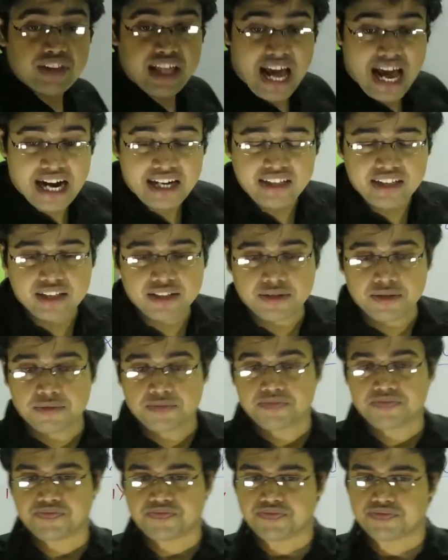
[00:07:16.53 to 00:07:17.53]
that
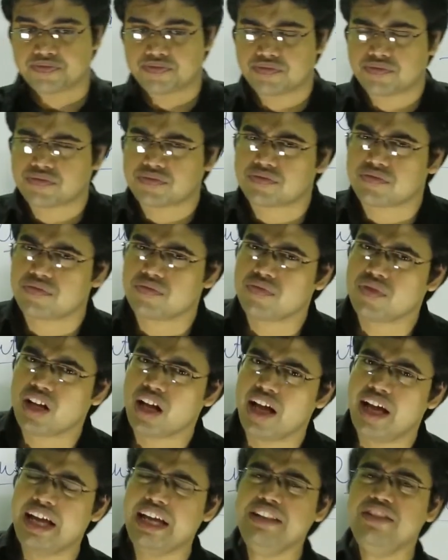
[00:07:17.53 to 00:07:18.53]

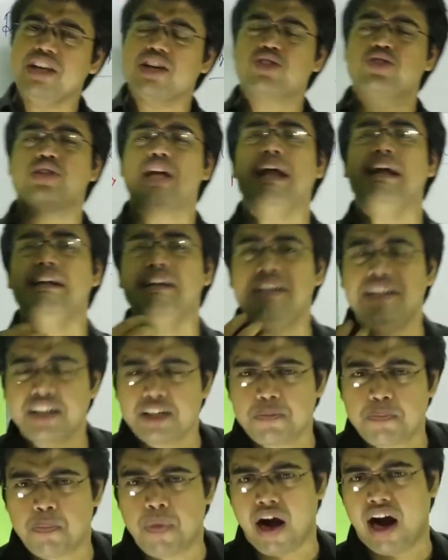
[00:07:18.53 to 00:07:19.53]
in the
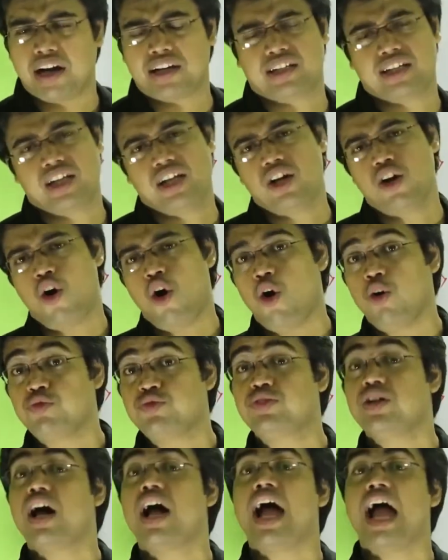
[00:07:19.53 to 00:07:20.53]
center part
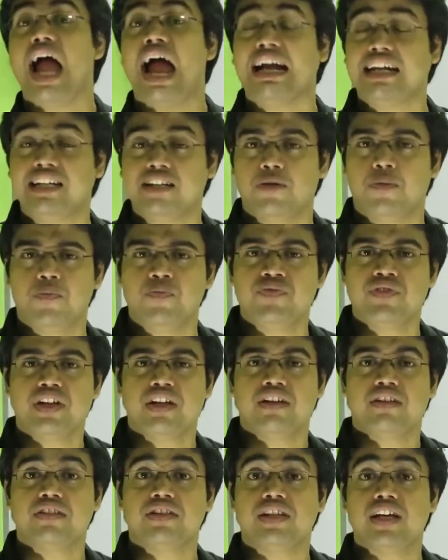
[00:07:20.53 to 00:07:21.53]
of the atom
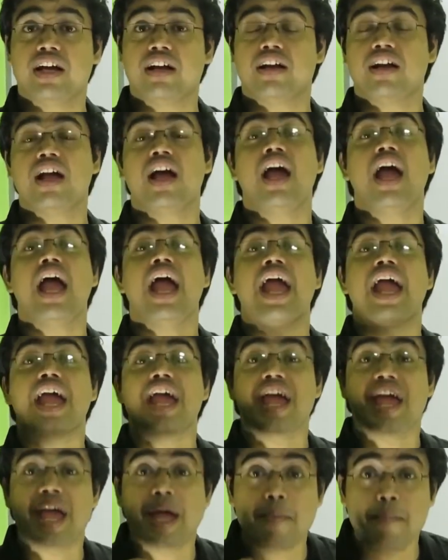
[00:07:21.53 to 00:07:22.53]
there are
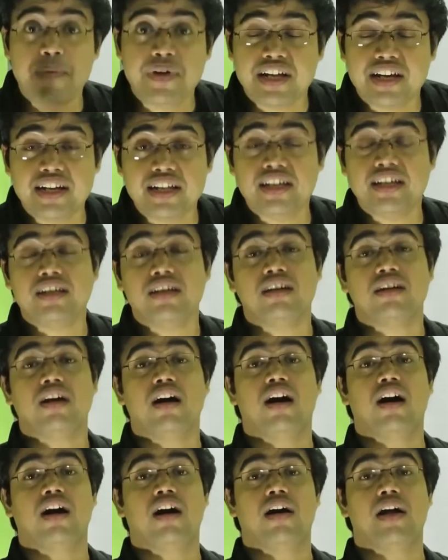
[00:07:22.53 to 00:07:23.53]
heavy
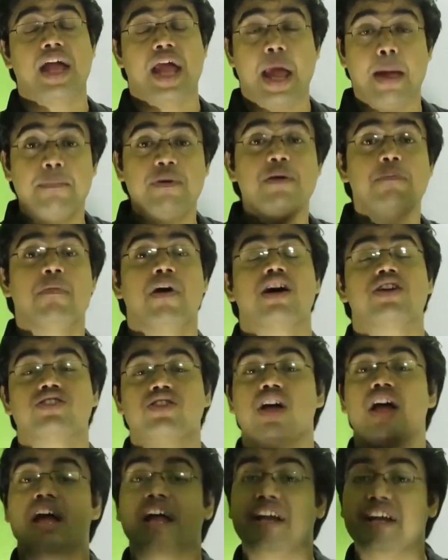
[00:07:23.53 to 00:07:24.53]

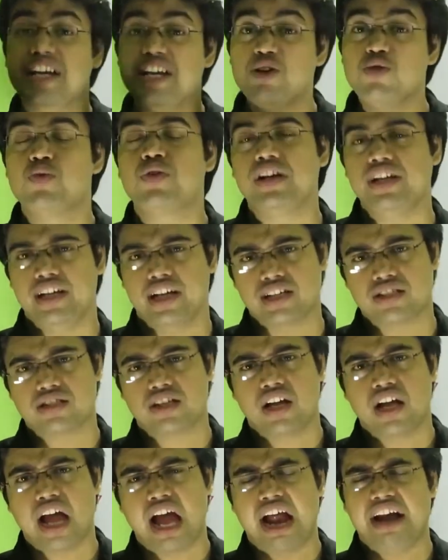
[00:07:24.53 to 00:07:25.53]
mass
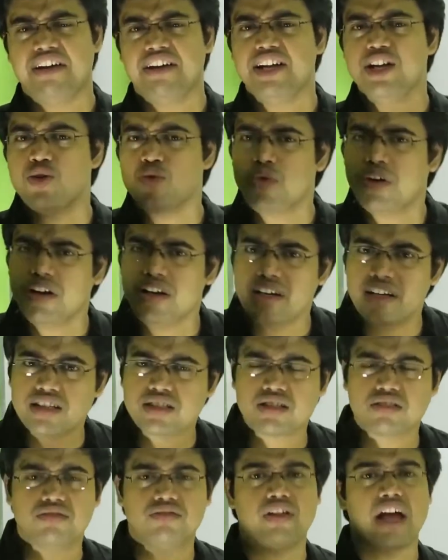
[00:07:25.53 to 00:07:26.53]
nucleus, and
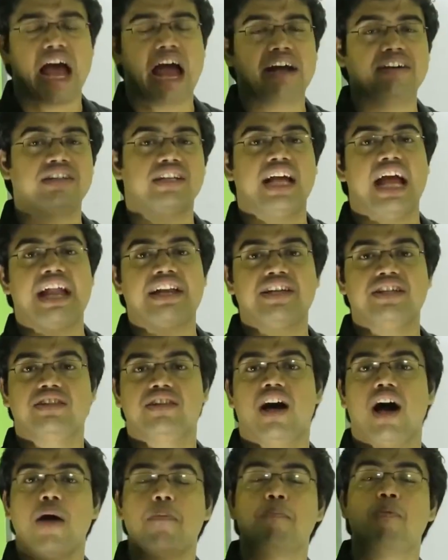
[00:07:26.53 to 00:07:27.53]
nucleus that carry
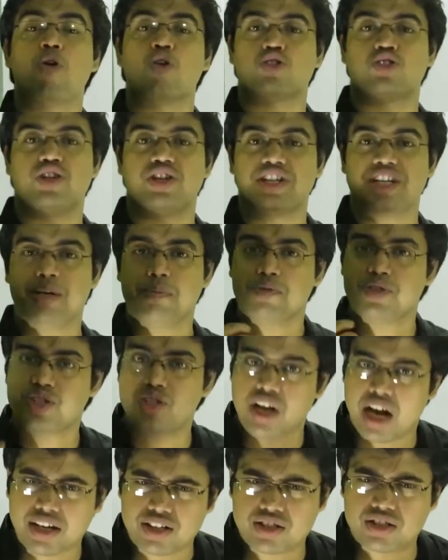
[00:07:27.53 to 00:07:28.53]
the positive
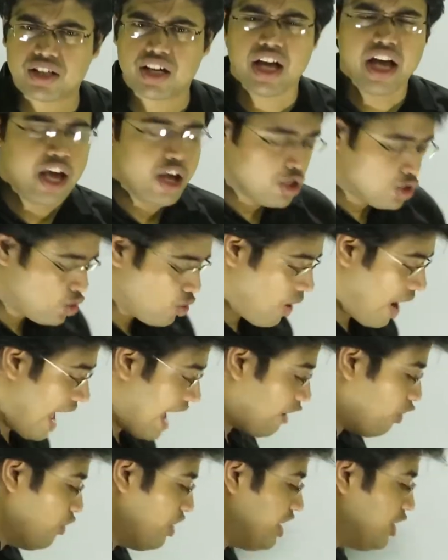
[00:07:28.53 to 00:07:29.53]
charge. So
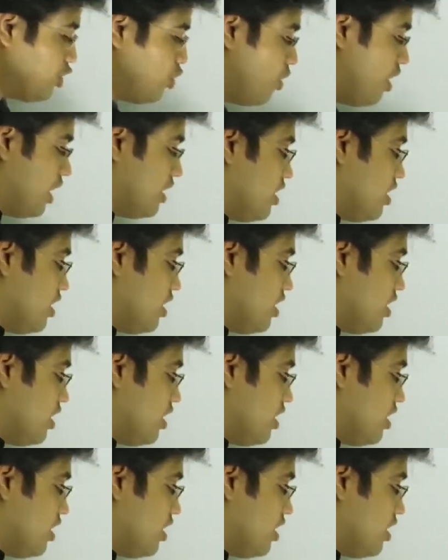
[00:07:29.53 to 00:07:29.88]
according to